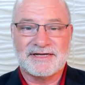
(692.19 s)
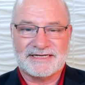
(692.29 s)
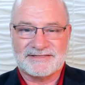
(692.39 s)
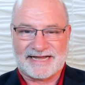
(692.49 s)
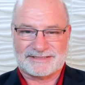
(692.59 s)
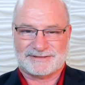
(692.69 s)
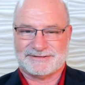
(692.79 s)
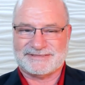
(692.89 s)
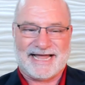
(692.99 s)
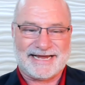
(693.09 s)
It's actual
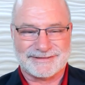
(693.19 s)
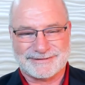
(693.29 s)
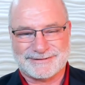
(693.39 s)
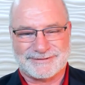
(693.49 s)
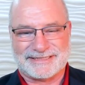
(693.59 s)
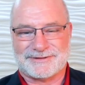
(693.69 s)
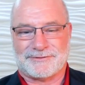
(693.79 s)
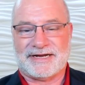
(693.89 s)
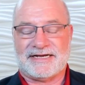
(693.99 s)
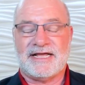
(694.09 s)
science. So that's
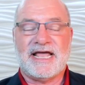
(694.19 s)
great.